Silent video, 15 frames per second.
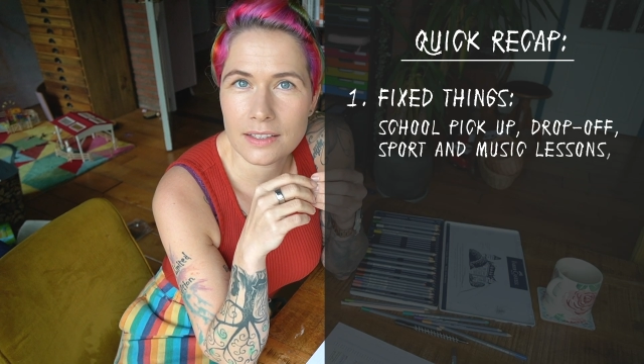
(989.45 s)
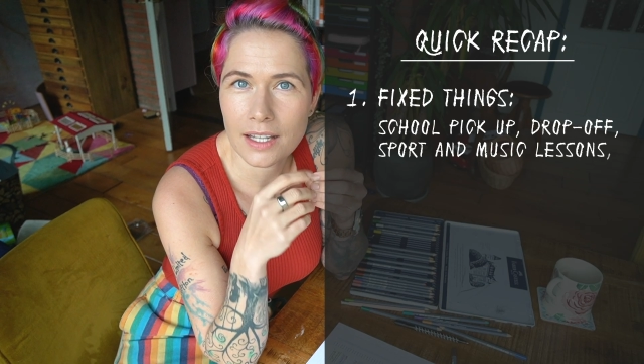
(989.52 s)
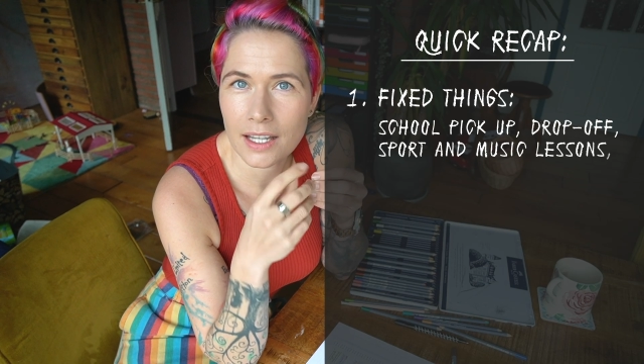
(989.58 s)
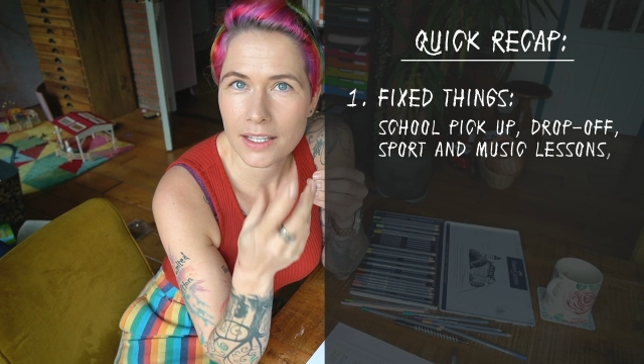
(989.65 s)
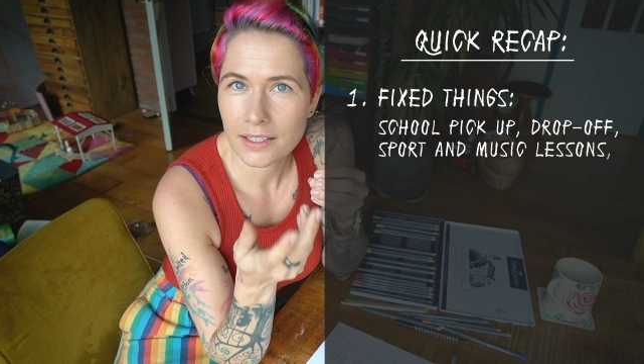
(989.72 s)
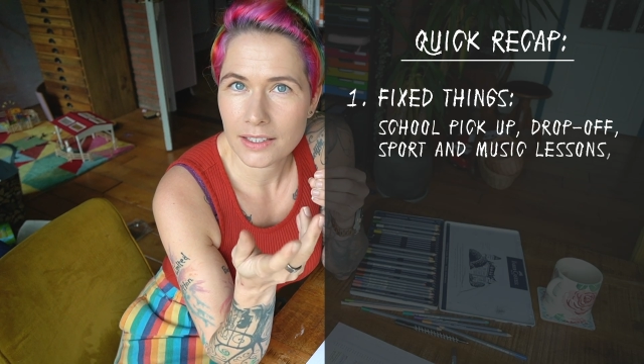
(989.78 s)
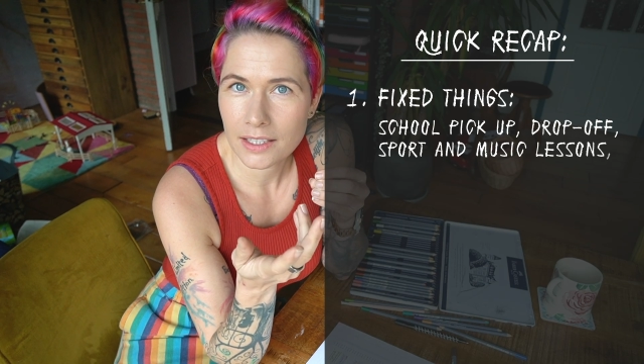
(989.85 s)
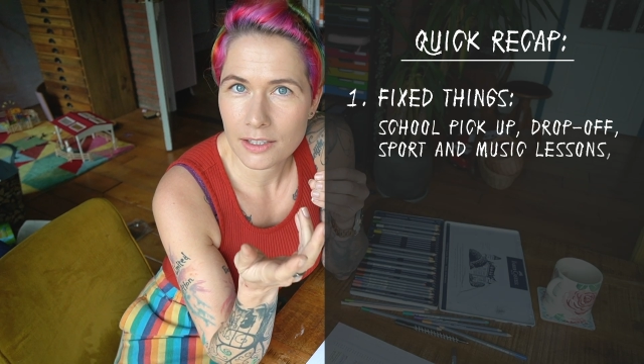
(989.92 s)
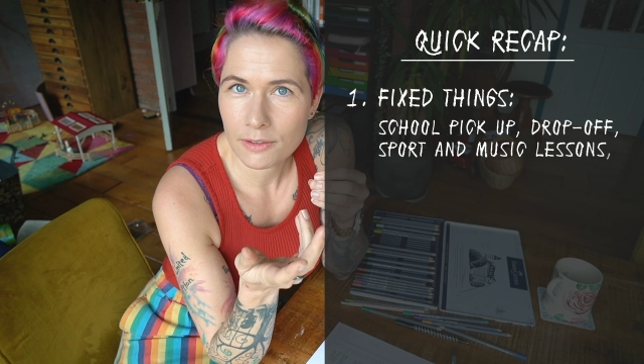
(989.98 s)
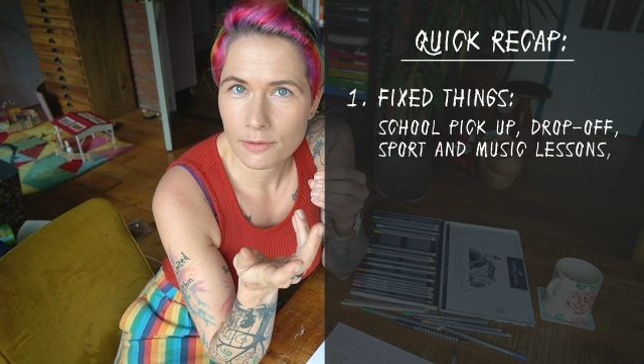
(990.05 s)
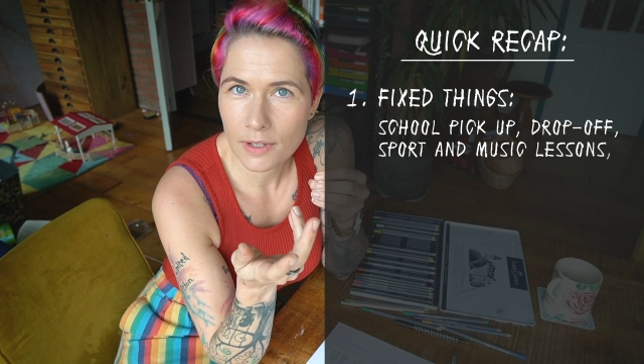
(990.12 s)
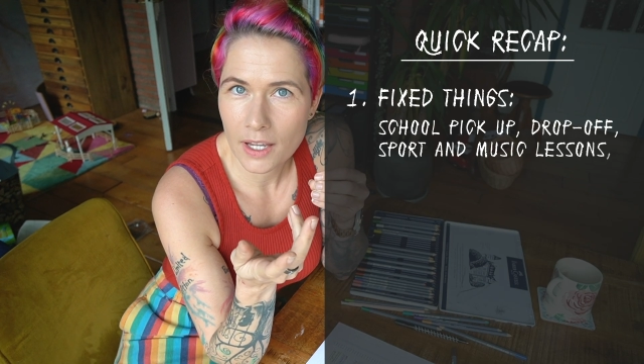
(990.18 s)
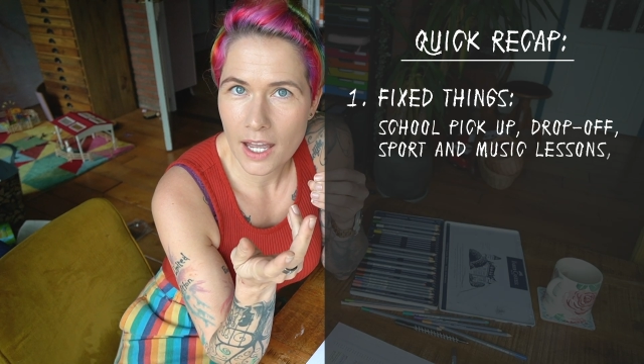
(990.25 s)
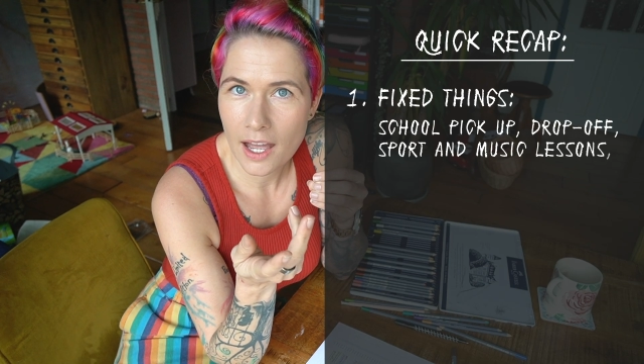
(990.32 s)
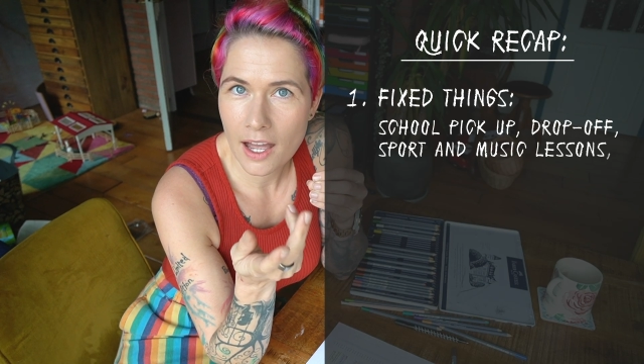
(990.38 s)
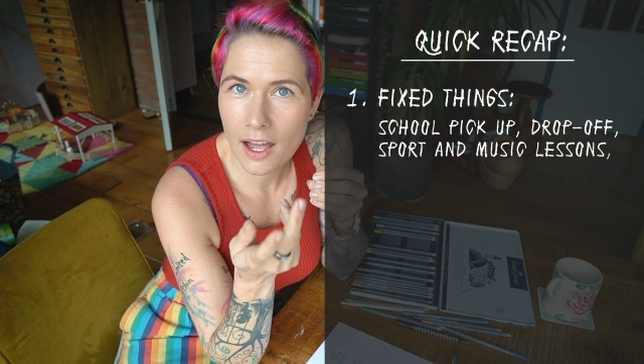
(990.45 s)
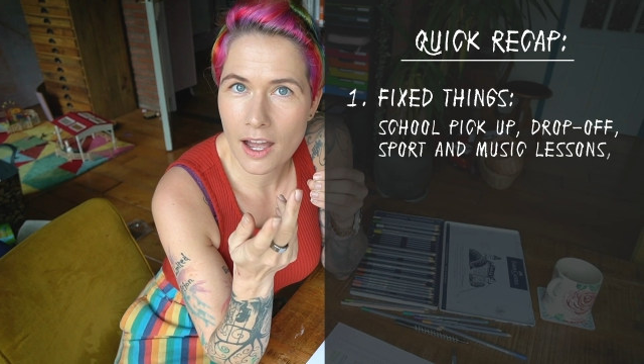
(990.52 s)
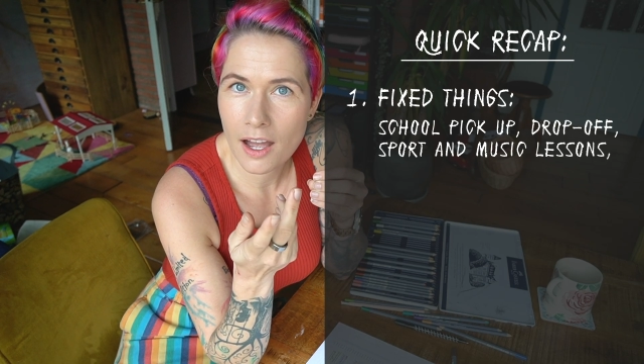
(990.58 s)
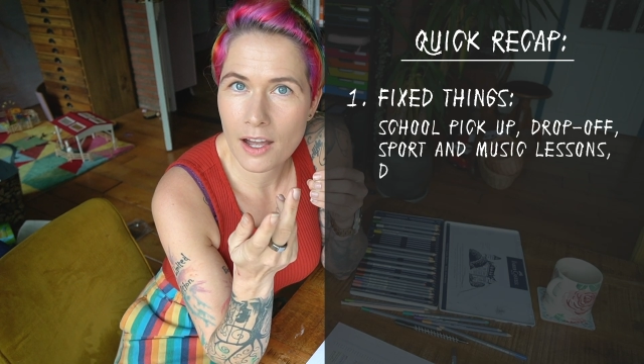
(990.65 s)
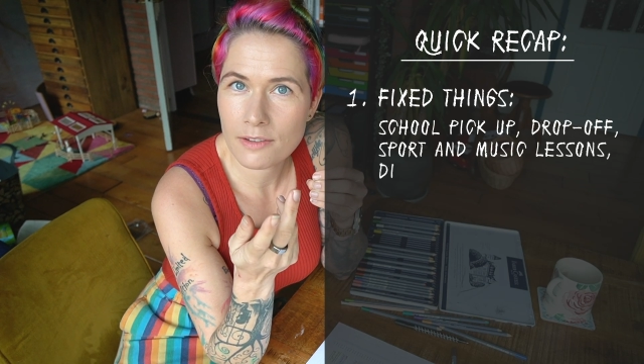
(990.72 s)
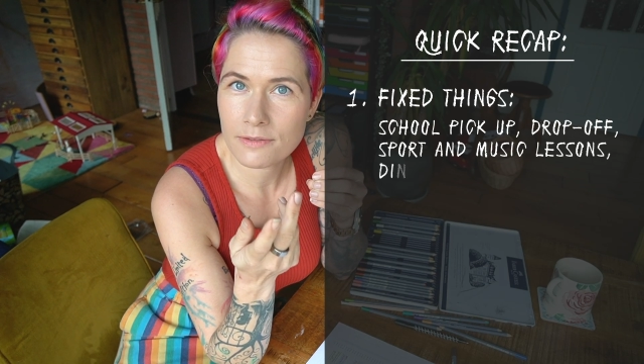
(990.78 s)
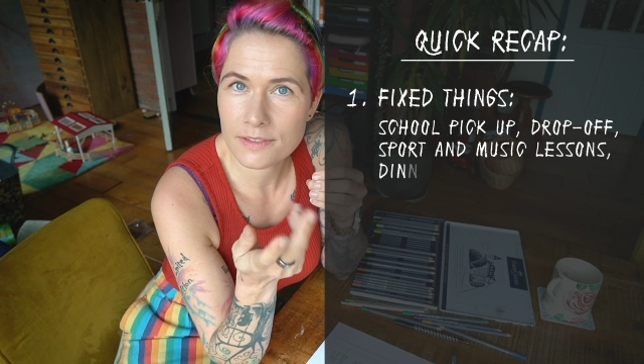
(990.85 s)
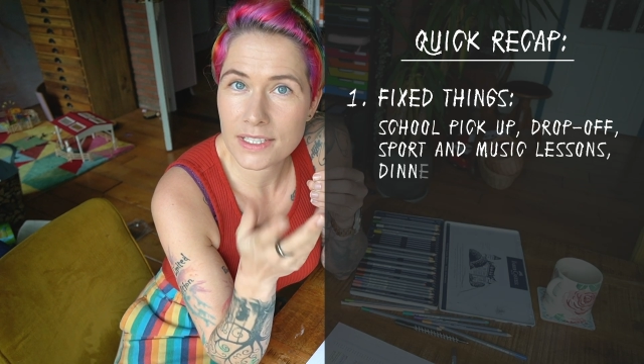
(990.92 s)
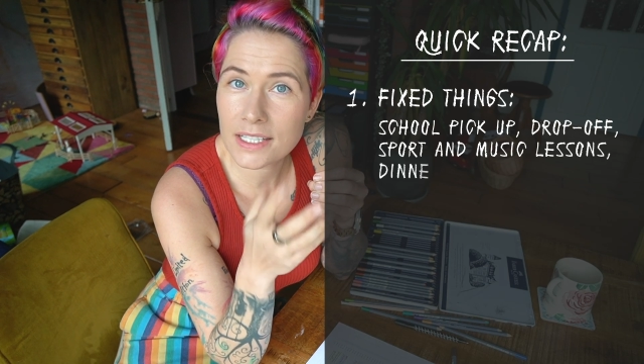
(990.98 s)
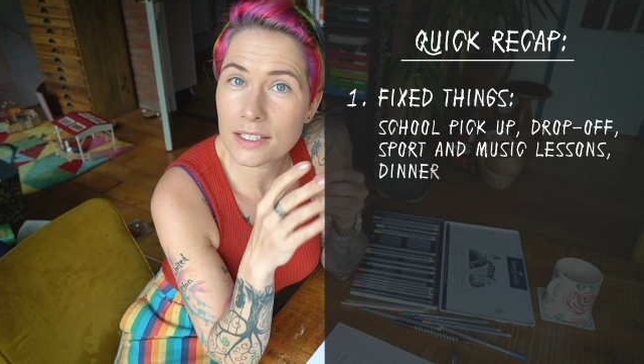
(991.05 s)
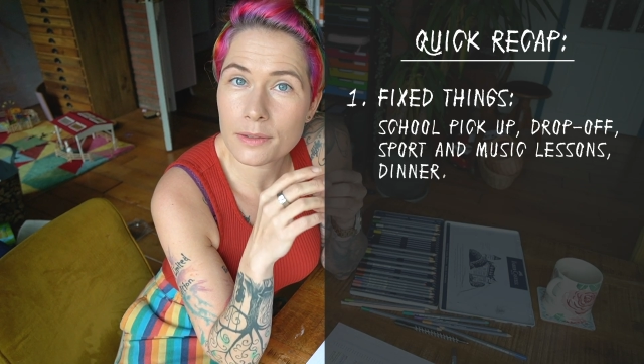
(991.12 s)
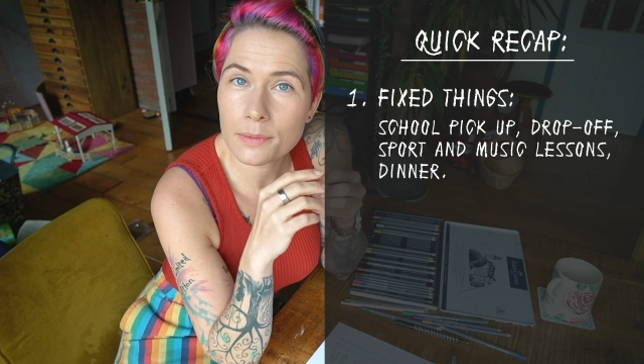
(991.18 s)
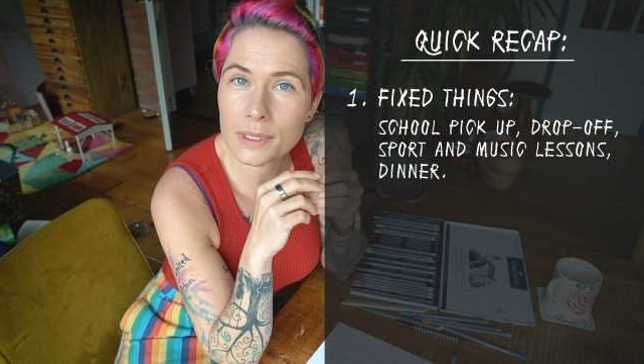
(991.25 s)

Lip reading: Like if you have dinner